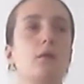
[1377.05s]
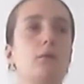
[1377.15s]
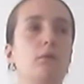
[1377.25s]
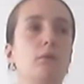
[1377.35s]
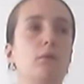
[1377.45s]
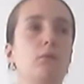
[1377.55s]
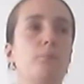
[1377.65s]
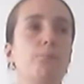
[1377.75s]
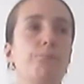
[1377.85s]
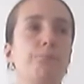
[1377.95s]

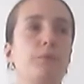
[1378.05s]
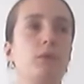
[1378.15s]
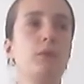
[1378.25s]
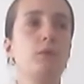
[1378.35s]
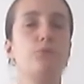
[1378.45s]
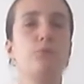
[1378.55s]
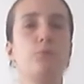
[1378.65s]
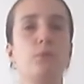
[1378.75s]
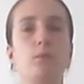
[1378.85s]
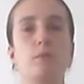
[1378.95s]
And if
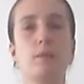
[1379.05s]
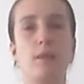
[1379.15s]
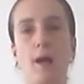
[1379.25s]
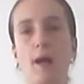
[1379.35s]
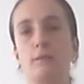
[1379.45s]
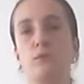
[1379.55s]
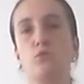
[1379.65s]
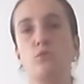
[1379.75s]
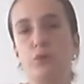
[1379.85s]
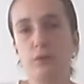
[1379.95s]
we react
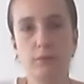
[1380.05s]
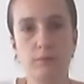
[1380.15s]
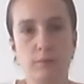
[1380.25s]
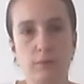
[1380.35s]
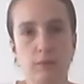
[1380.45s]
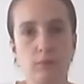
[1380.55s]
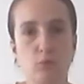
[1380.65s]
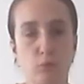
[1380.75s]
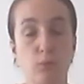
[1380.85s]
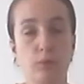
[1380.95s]
to certain things,
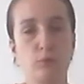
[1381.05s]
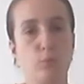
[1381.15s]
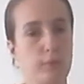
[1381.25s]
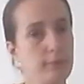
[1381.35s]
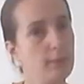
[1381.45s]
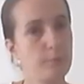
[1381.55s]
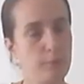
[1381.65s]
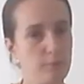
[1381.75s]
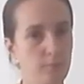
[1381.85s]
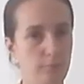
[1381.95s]
or what that
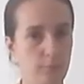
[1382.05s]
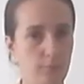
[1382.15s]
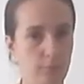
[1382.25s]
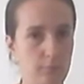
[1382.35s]
person